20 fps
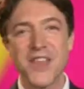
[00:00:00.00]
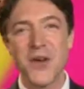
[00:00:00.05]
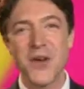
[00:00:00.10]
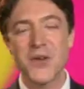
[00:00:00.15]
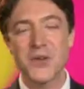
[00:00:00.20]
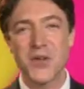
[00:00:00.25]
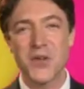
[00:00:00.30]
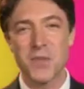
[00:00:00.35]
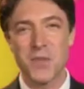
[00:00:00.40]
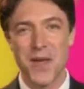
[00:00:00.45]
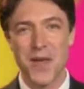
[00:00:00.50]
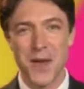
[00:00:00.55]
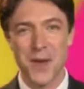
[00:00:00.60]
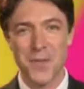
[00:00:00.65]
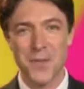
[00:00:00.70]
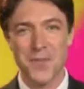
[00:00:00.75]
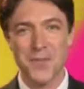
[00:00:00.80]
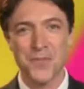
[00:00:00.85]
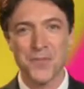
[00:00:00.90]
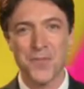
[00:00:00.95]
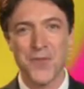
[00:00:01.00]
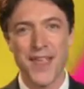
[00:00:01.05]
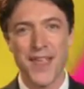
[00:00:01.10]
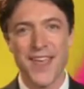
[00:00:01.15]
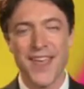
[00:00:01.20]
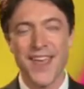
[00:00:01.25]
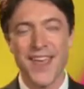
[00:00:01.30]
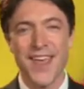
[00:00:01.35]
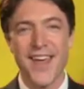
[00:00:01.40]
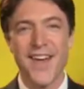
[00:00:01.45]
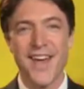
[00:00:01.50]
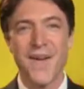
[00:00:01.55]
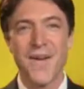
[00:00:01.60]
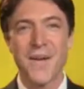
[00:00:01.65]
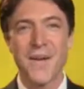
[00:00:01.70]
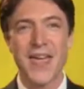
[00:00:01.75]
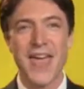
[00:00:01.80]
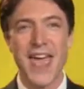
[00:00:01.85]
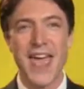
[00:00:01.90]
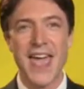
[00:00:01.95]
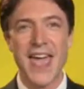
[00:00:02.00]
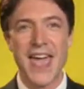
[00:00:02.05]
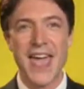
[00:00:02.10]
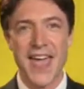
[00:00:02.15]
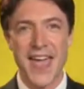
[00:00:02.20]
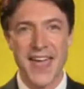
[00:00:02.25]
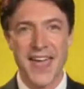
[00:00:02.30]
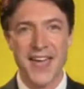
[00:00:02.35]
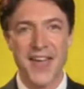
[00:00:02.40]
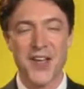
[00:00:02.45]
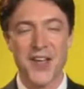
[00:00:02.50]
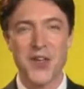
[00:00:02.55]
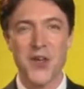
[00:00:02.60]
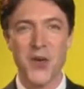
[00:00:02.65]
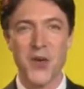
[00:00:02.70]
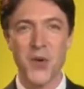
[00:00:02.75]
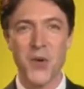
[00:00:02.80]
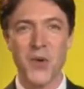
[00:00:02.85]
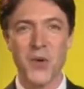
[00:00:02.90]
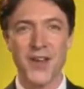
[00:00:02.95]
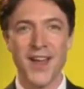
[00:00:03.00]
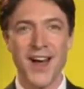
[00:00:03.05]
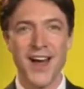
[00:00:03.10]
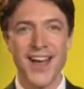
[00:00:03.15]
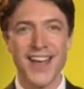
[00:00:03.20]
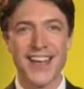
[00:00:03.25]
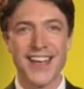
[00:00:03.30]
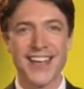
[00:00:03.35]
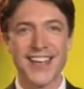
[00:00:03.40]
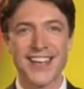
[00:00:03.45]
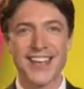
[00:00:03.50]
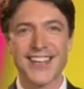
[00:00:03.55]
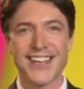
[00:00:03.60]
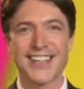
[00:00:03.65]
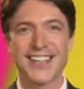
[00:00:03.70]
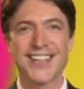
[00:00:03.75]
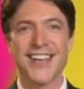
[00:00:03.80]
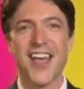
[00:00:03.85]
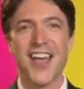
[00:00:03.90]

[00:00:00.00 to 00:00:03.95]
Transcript: those would have been. Okay, Q9.